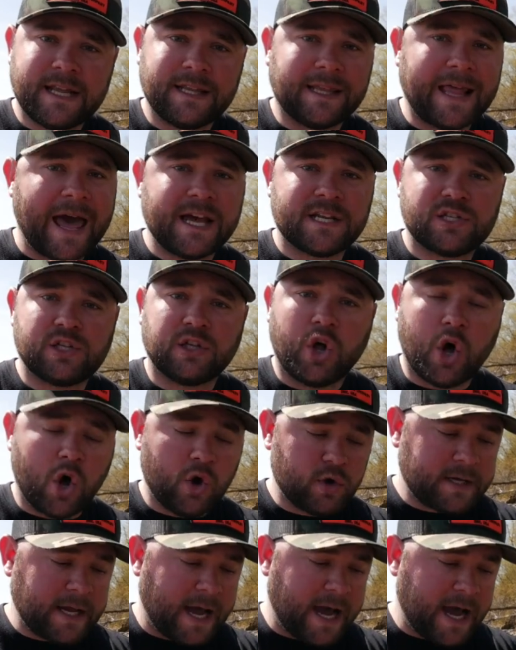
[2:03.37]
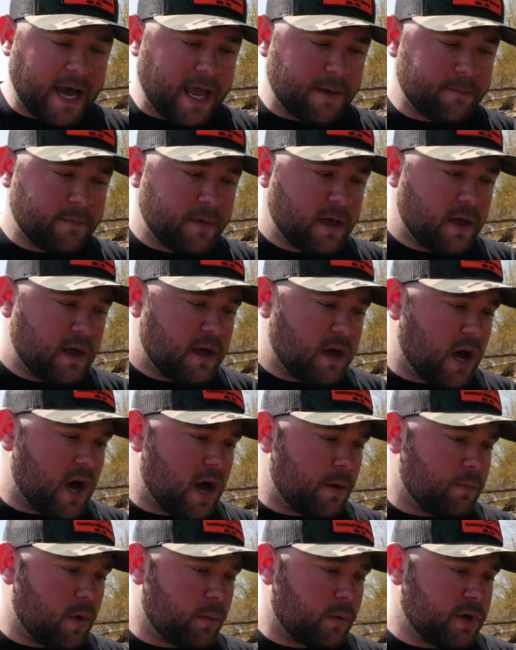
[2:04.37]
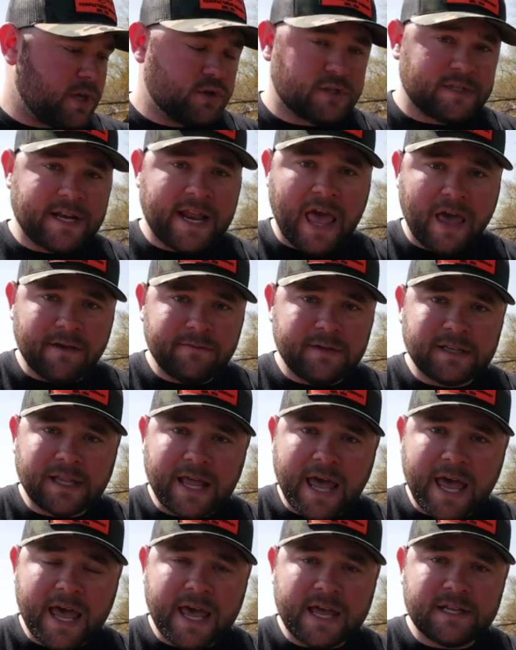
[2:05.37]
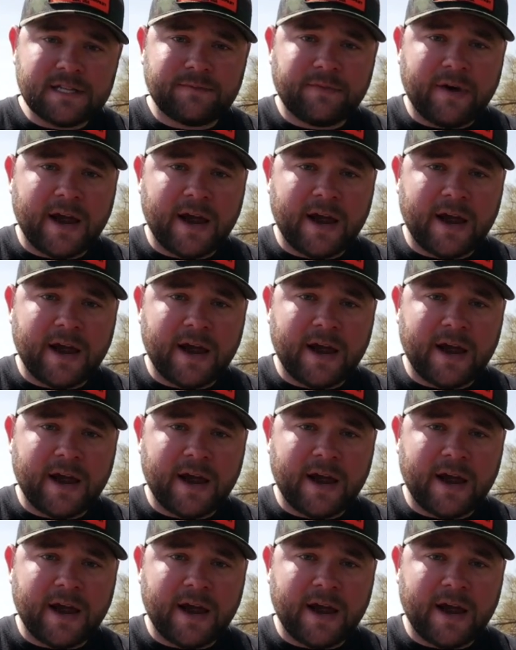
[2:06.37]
it lasts a long time. Um, when we're using heavy leads,